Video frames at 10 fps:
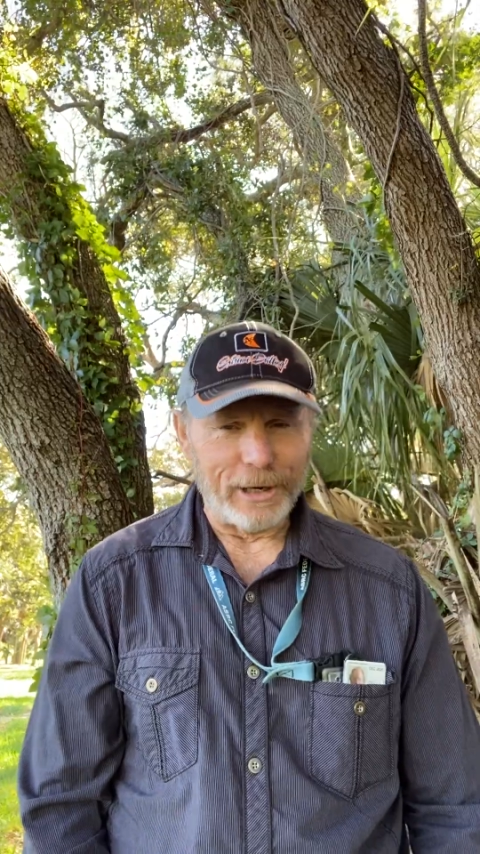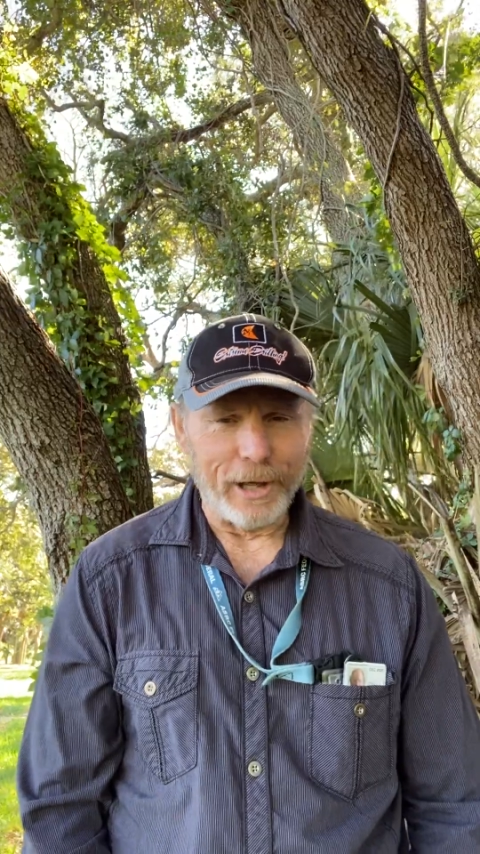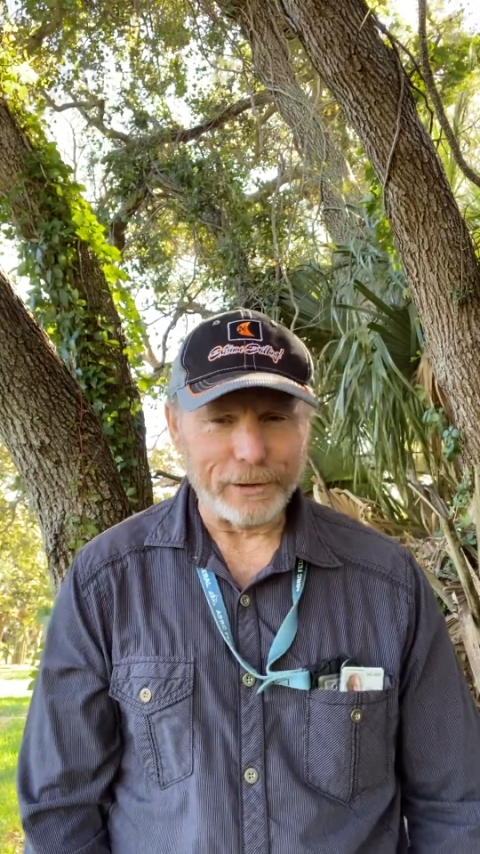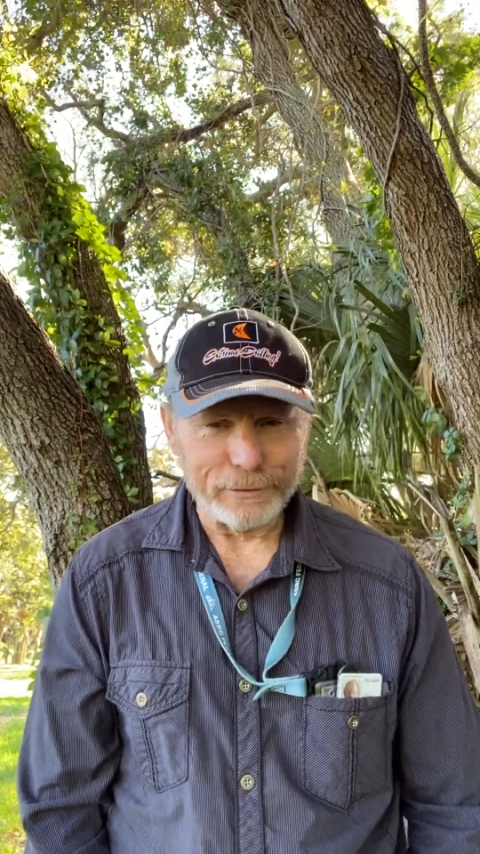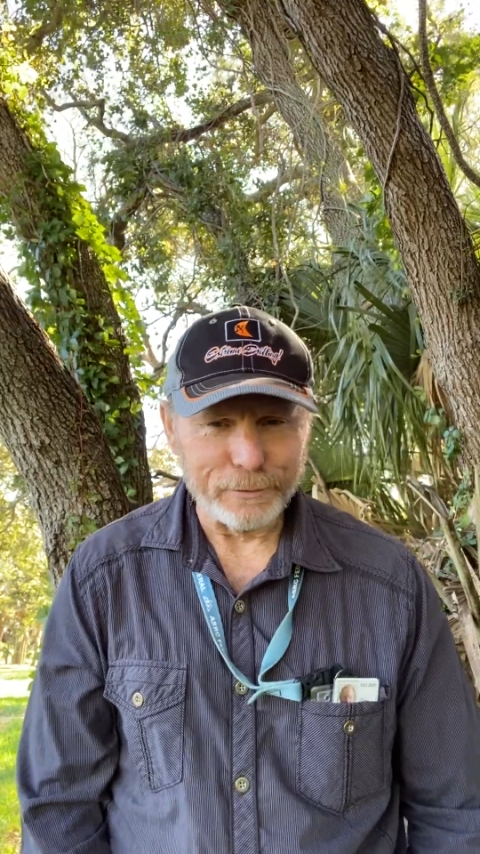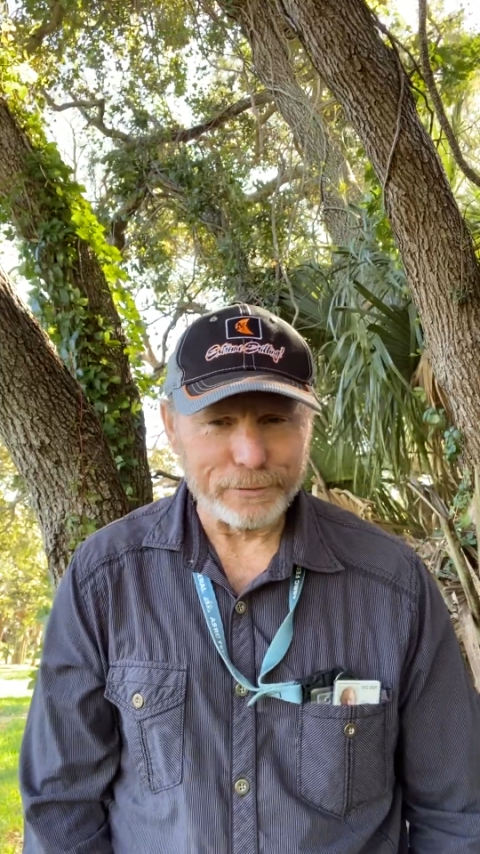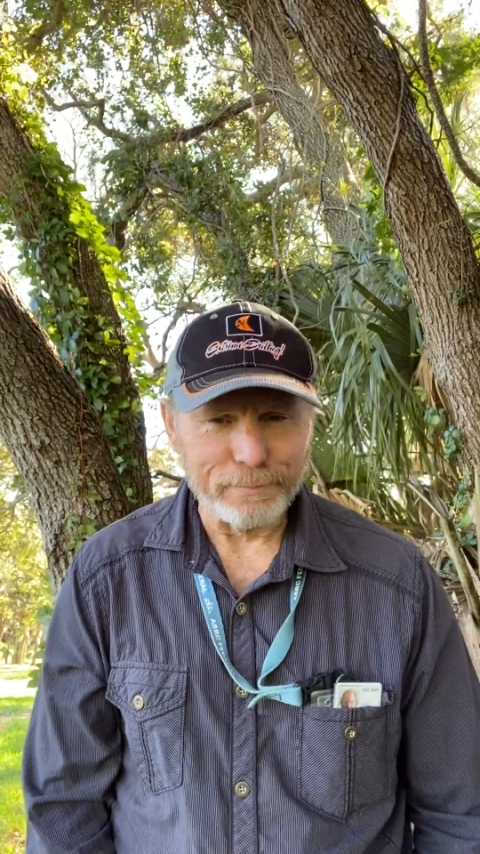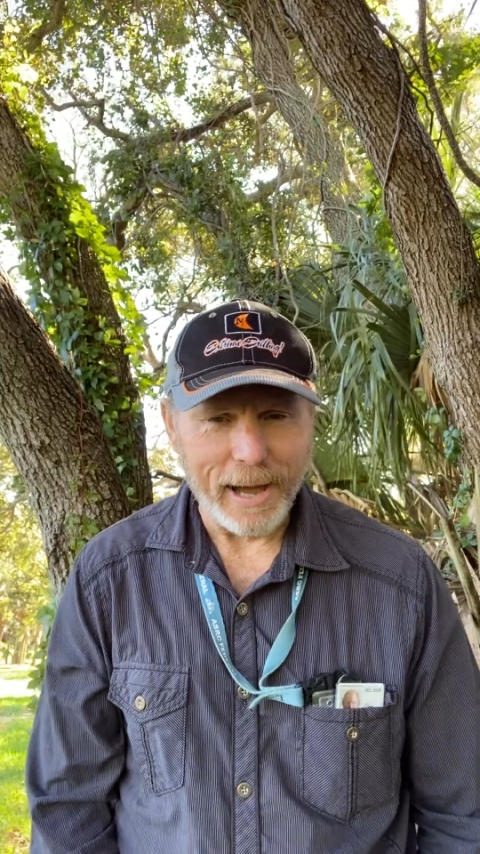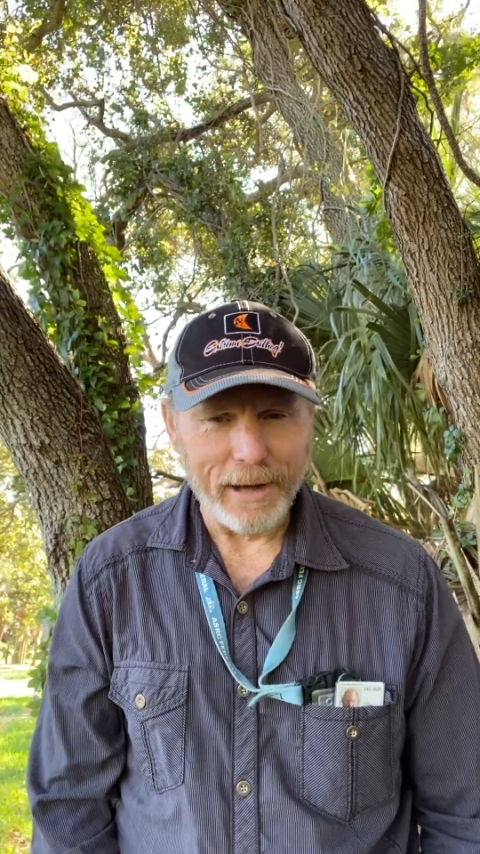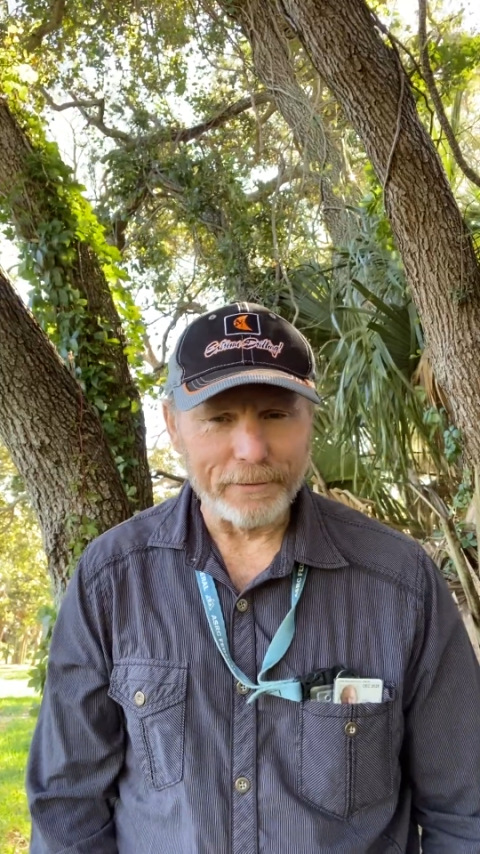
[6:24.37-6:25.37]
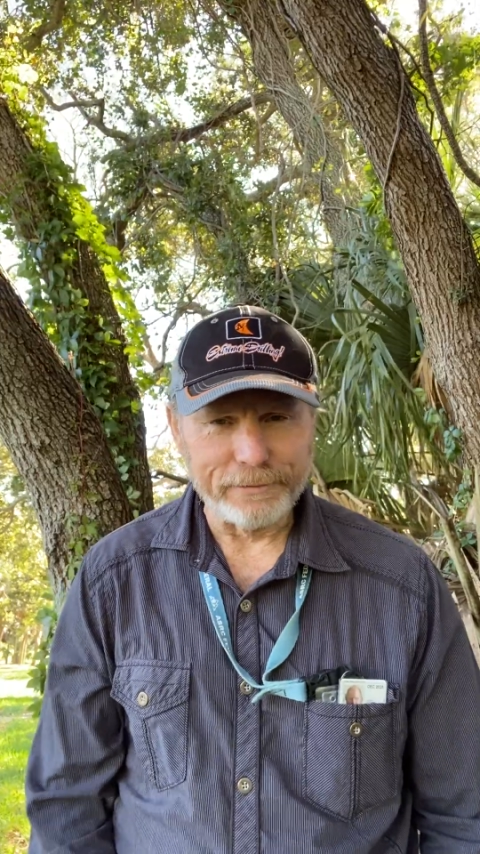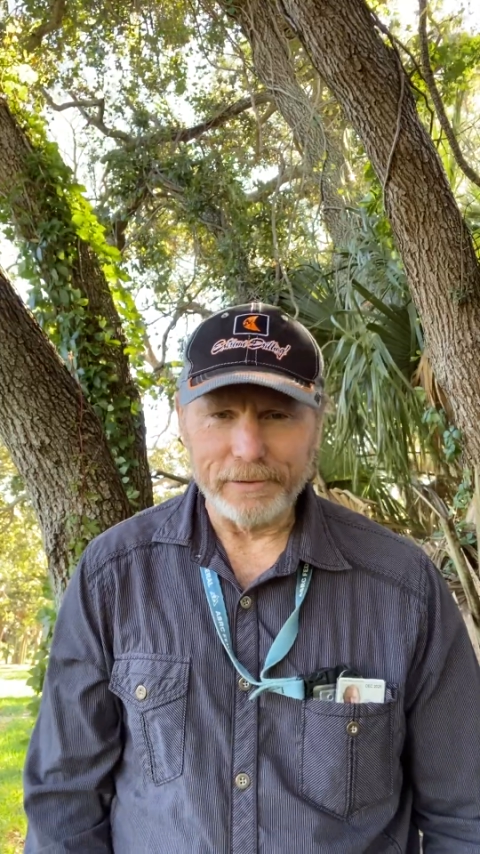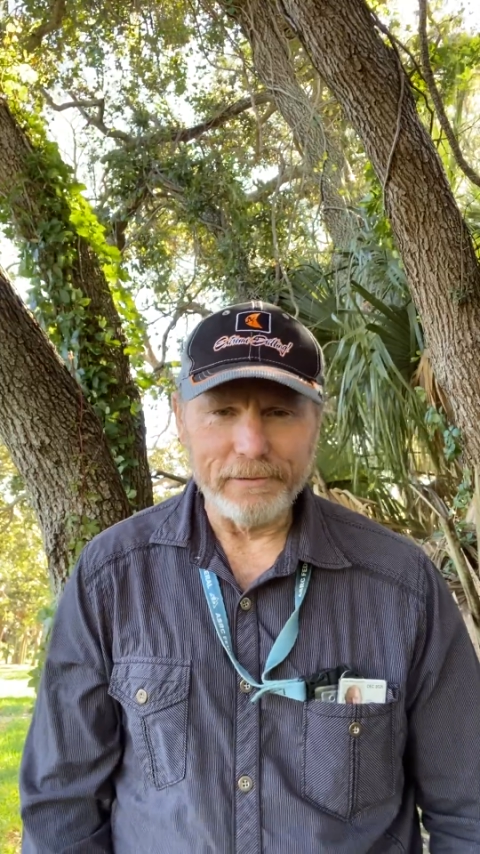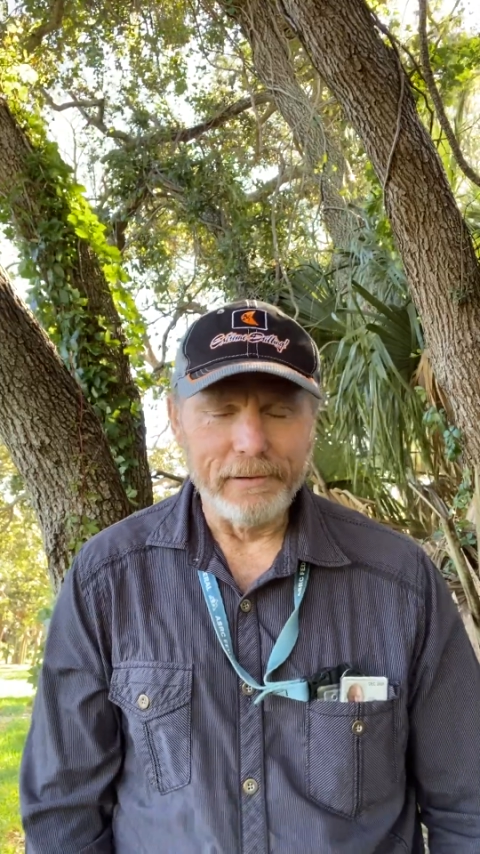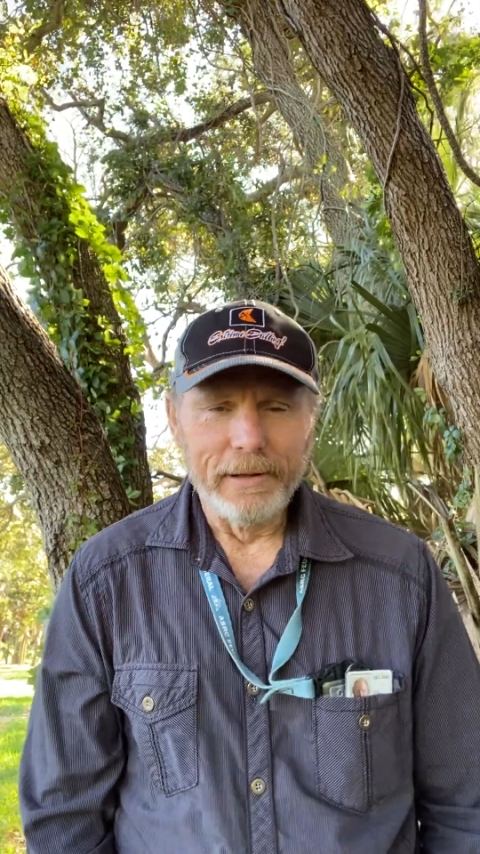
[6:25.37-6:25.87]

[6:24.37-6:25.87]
all I could do was smile and said,